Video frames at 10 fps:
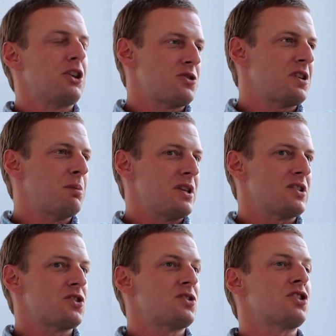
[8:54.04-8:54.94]
interesting
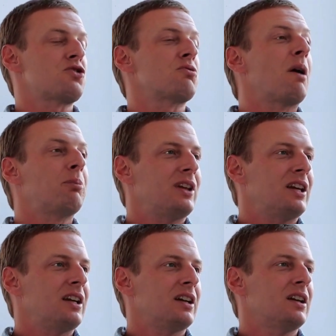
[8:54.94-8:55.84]
business,
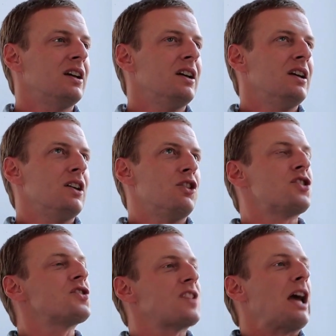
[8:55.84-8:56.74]
disrupting the
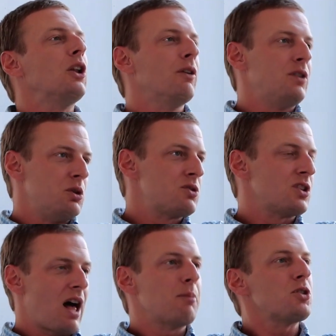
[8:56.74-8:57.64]
sale of used
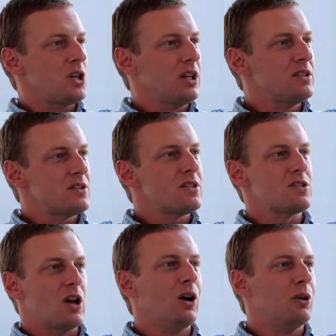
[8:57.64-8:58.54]
slot machines.
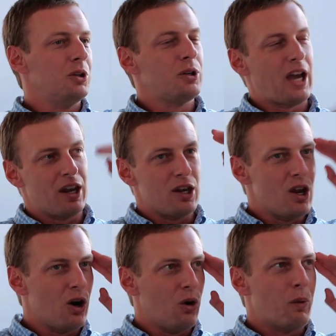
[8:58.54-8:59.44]
So you kind of
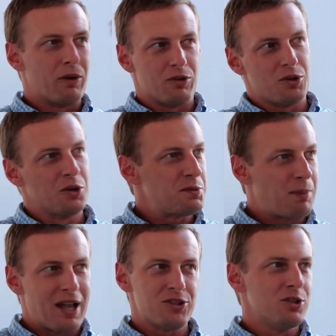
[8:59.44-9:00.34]
know when Resorts
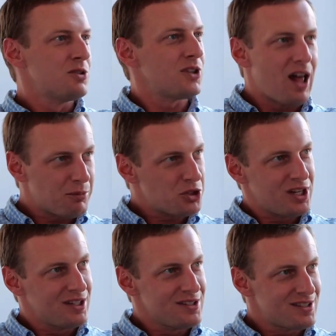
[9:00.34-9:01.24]
buys new slot
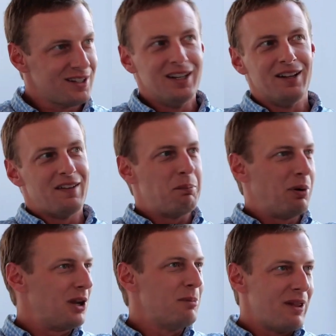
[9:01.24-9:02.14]
machines, they
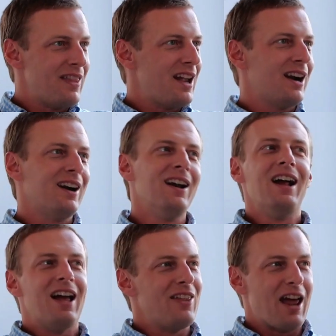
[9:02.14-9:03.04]
put them in there.
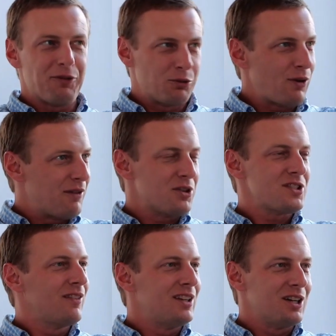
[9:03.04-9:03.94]
And then after 5 or
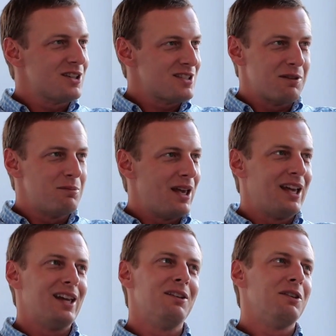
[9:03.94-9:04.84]
7 years, they've
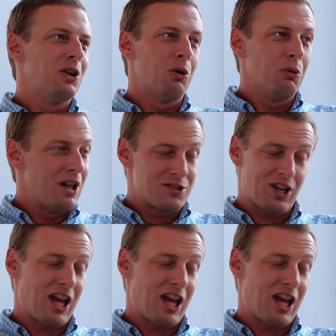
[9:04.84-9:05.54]
made, it's